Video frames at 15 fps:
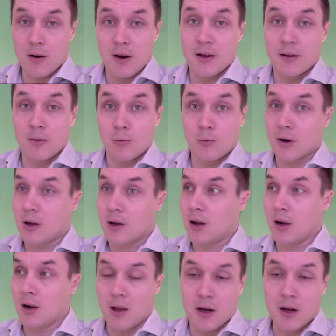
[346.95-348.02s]
I work a
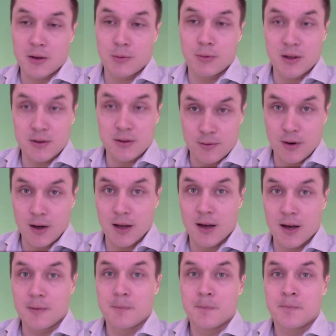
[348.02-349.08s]
lot with
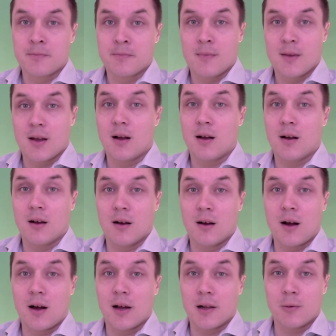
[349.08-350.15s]
Australia uh,
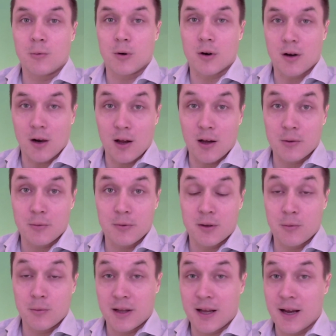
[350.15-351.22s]
I work a lot with,
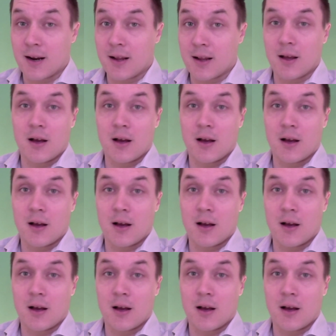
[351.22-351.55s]
with Canada.